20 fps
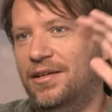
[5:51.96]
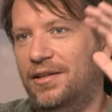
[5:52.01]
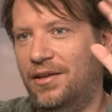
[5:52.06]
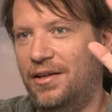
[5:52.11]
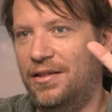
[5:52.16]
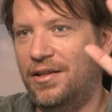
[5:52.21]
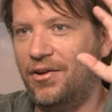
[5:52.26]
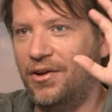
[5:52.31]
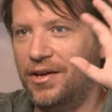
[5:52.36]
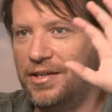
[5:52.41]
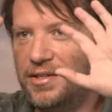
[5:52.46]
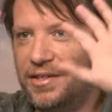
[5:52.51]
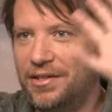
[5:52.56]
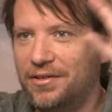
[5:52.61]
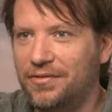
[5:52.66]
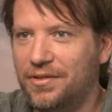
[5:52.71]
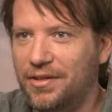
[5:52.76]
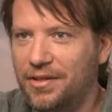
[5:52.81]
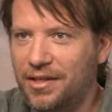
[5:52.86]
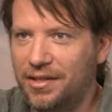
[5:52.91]
like the idea
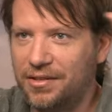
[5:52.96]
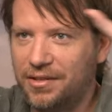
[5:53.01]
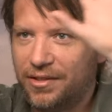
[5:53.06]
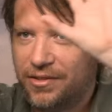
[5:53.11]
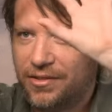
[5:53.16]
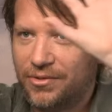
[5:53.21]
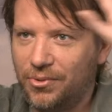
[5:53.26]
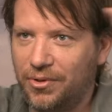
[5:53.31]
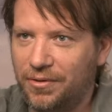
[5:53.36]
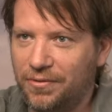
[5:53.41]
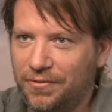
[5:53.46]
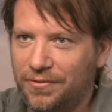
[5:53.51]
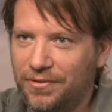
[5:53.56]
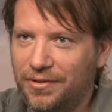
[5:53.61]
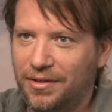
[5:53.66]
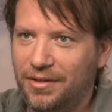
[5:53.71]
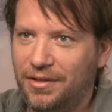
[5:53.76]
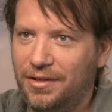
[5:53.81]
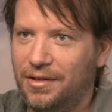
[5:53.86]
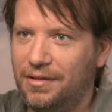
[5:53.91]
of that there's this sort of
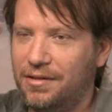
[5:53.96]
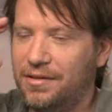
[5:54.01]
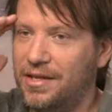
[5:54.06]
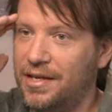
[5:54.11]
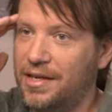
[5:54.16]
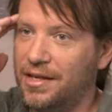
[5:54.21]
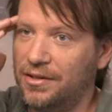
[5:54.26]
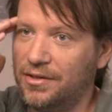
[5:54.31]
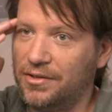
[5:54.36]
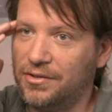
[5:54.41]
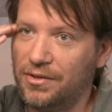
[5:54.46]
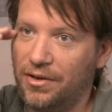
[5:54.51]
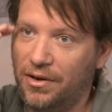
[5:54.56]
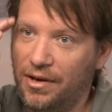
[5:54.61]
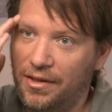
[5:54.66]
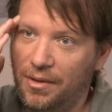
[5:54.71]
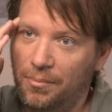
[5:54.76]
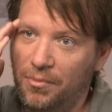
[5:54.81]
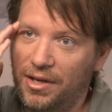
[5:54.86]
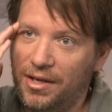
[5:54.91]
thing in the
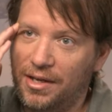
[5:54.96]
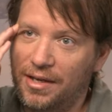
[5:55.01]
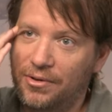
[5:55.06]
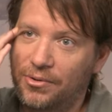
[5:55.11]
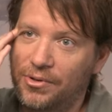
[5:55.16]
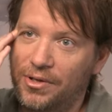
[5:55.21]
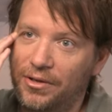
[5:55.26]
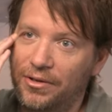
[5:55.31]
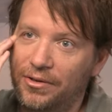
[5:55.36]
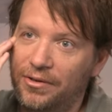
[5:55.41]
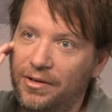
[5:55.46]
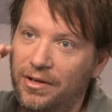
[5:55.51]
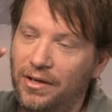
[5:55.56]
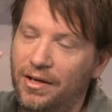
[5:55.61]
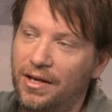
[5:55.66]
sky that might kill you.